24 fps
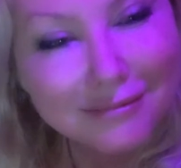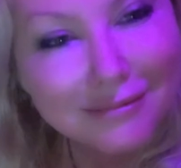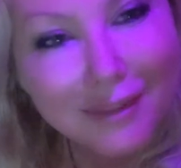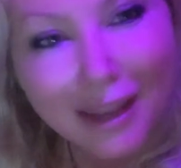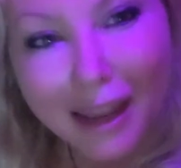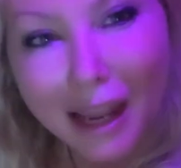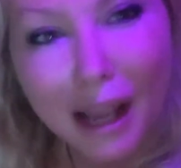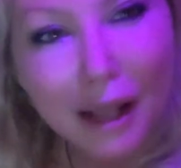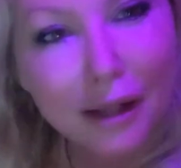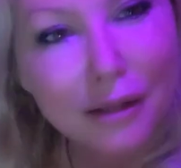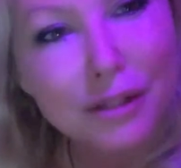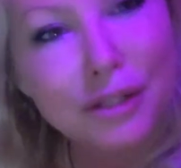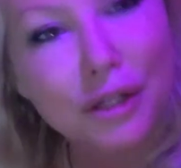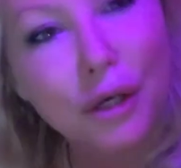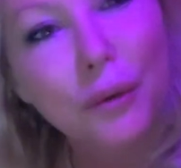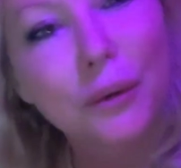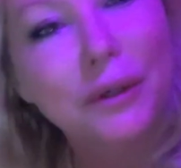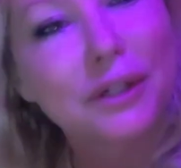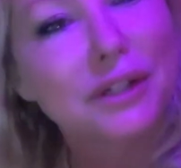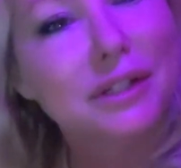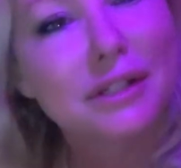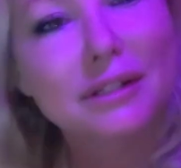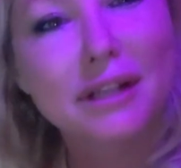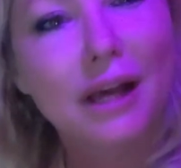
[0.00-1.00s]
And so
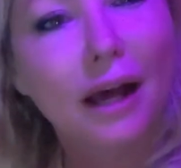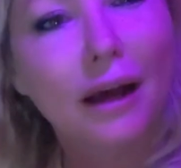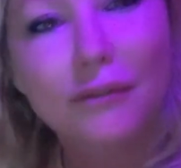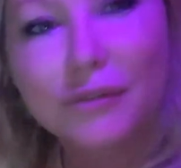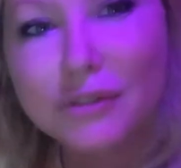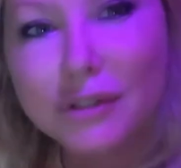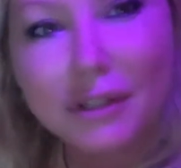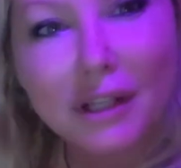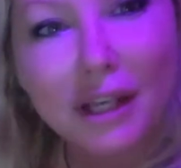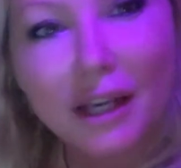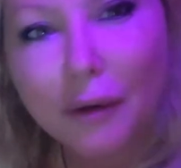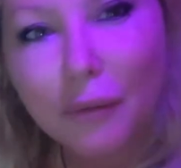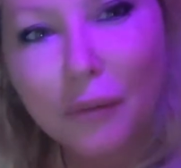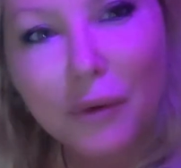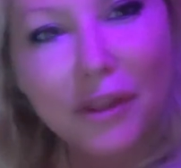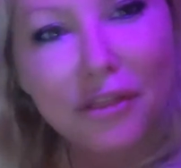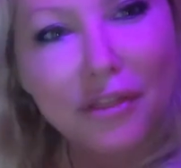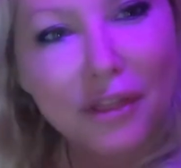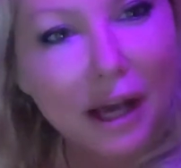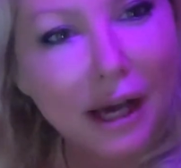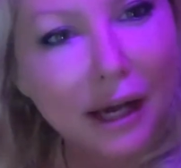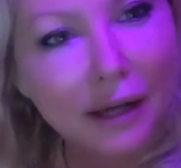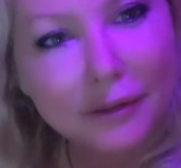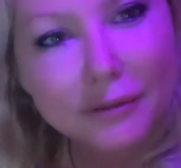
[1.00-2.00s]
we just have to get with
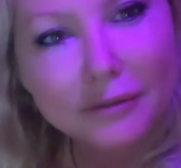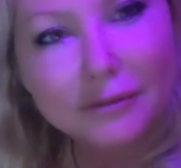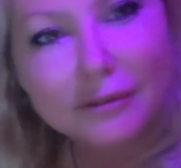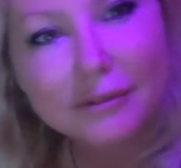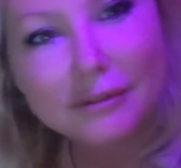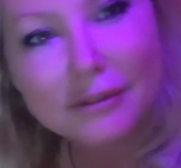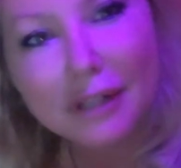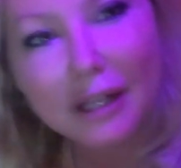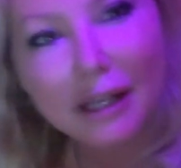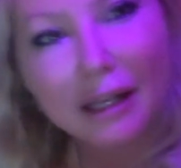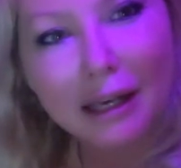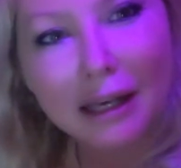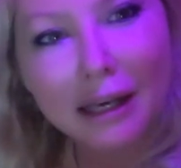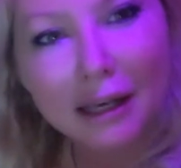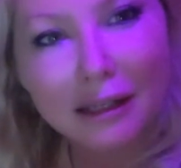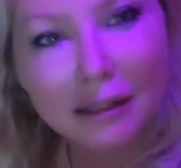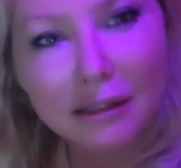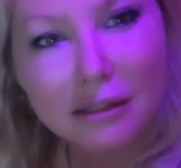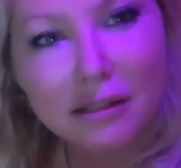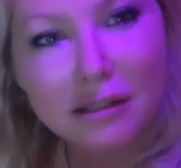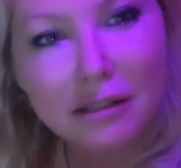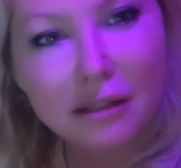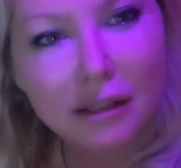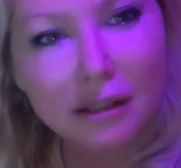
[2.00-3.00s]
that
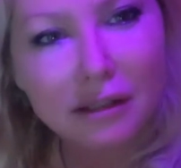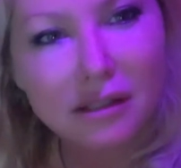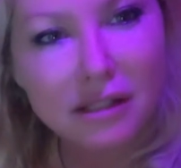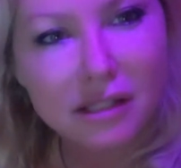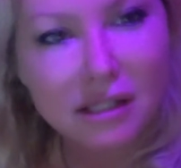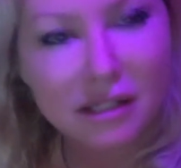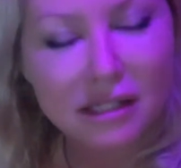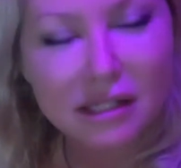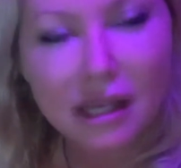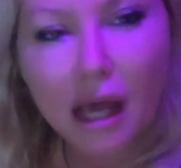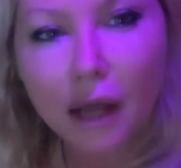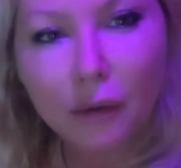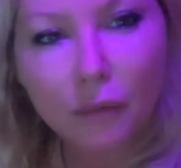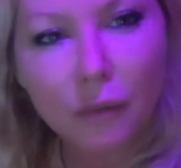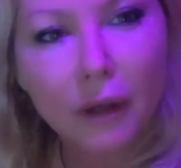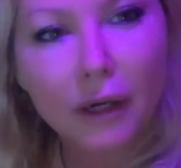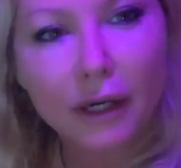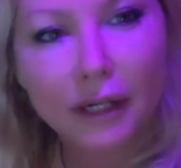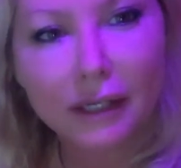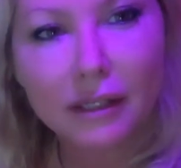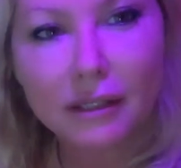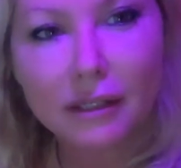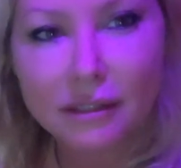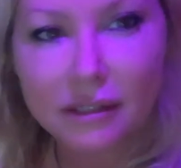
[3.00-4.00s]
and decide what
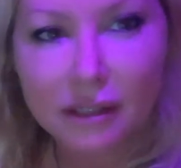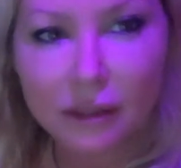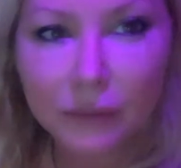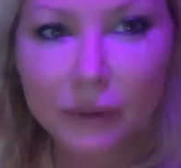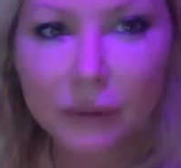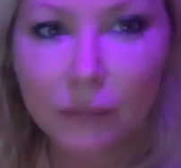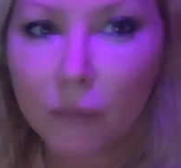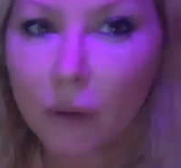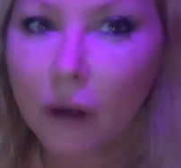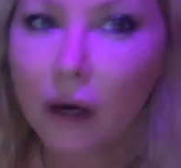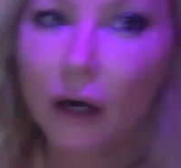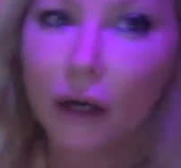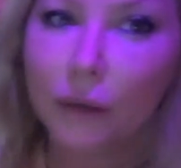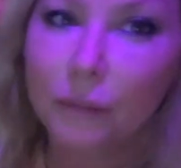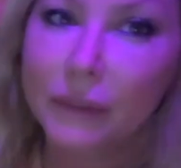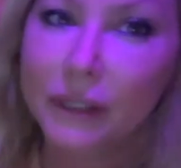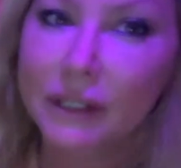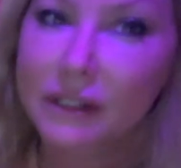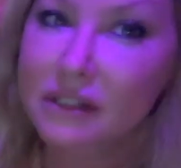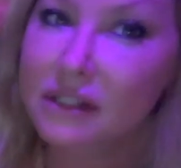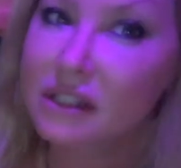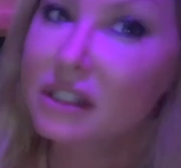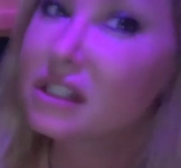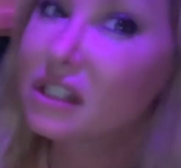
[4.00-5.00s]
it is that we want
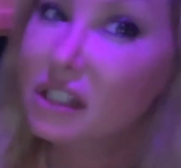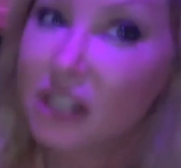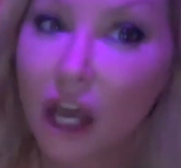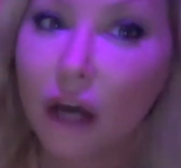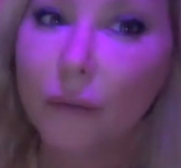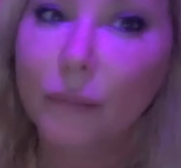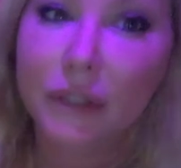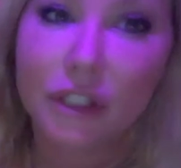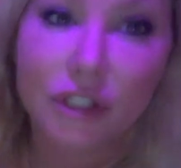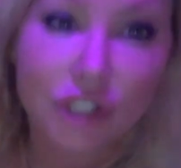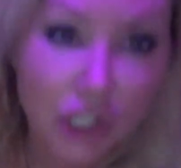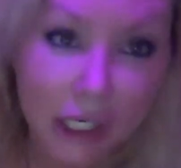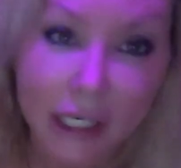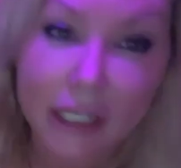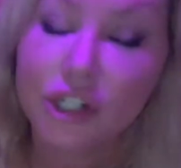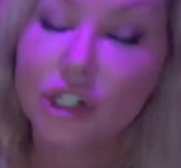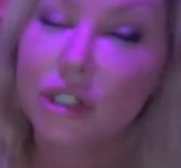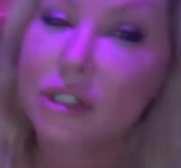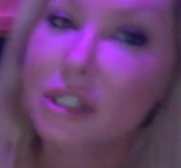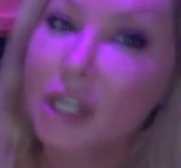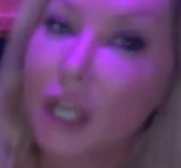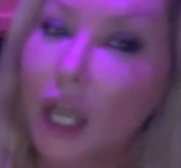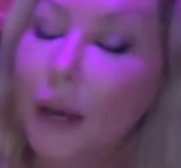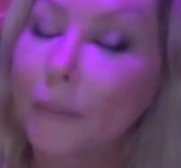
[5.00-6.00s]
because it's coming.
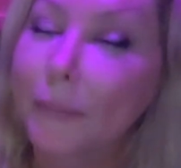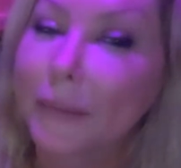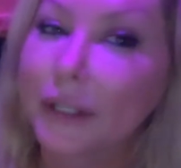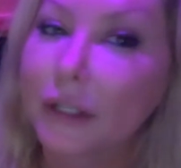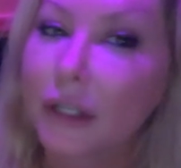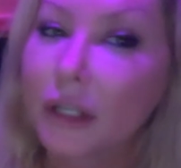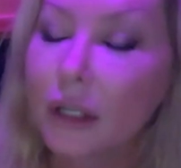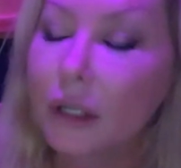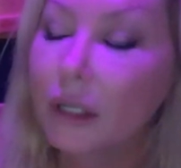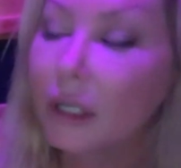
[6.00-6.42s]
Changes are coming.